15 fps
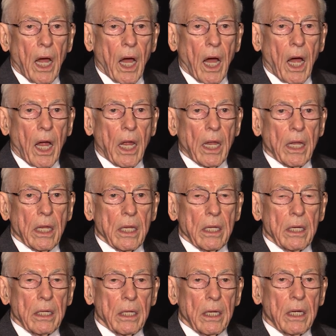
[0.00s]

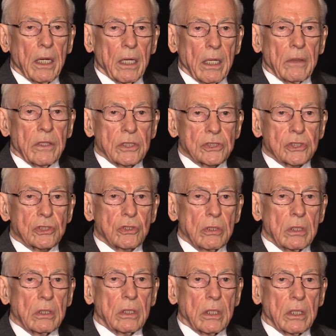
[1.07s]
This
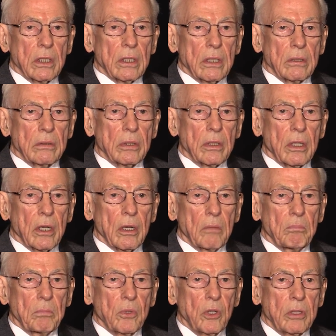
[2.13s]
took a
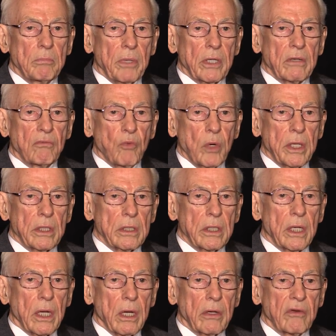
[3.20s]
good bit of
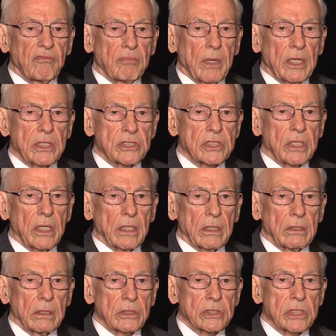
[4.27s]
wind out of my
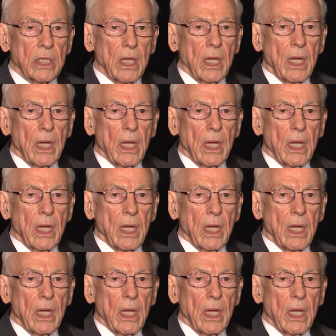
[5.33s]
sails,